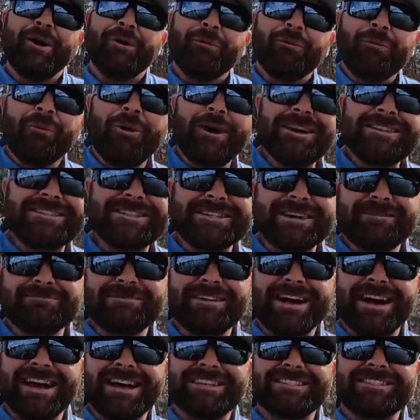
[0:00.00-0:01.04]
What's up
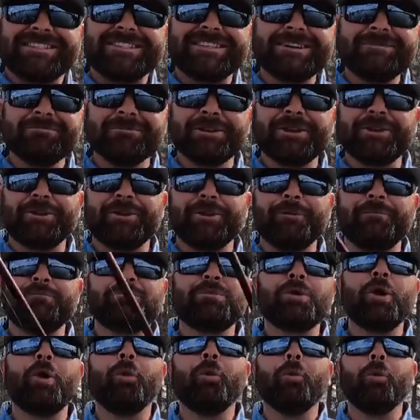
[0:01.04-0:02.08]
guys, Tim Little.
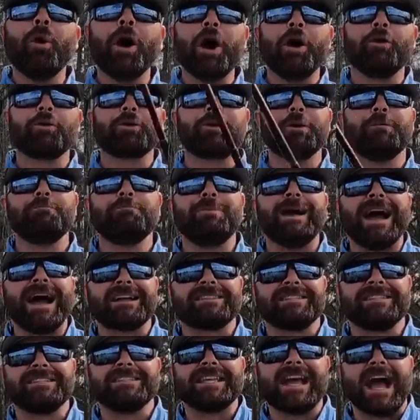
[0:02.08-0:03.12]
Welcome
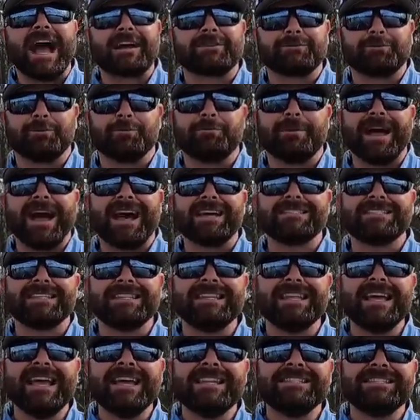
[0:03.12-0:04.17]
back to Tactical
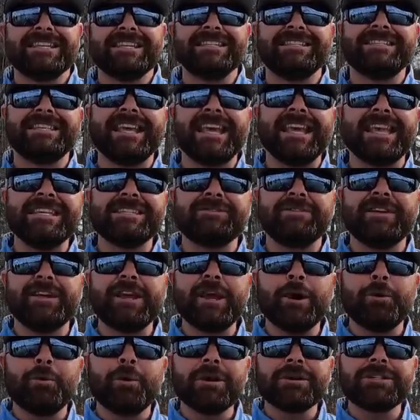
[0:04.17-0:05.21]
Bassin. today's
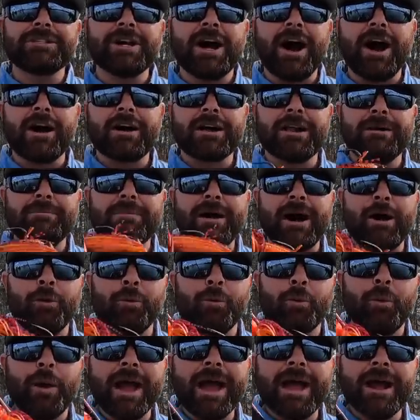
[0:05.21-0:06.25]
video, we're talking about
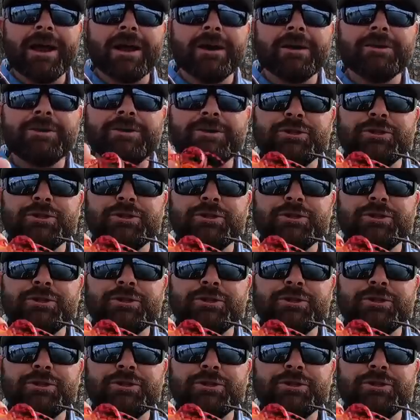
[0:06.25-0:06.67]
where